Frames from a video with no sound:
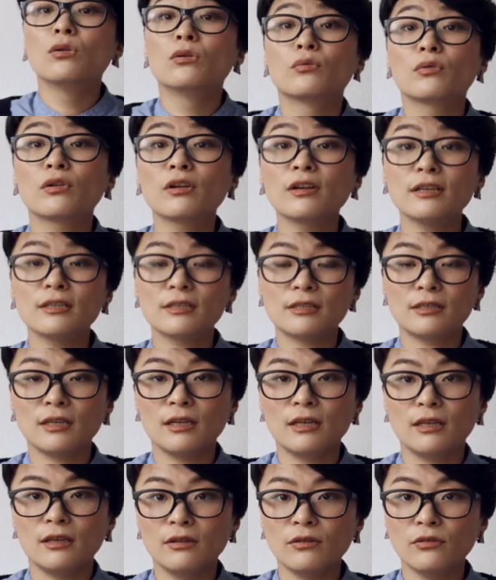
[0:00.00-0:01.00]
We're gonna
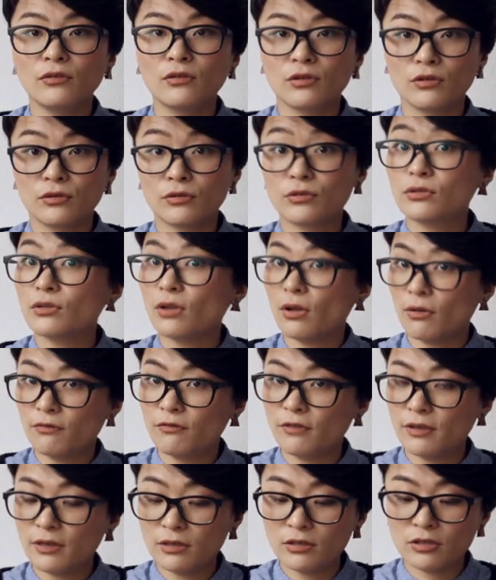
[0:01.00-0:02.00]
sing the
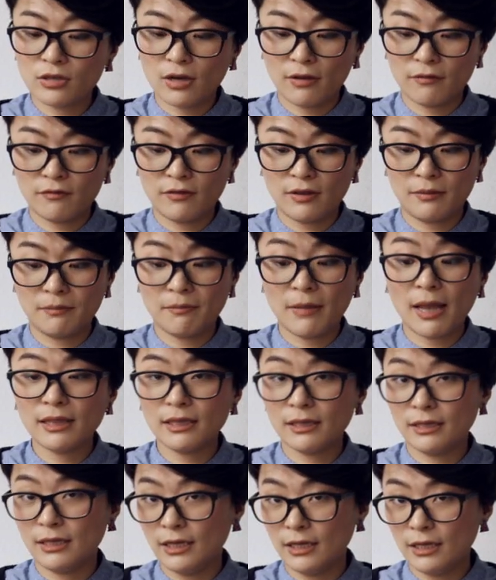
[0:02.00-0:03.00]
solfege of the
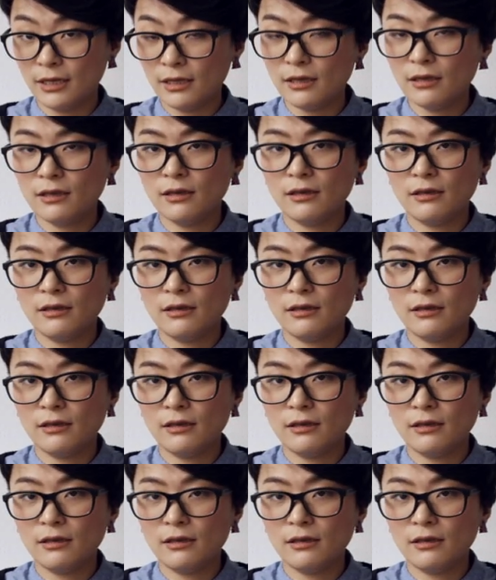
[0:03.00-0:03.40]
melody,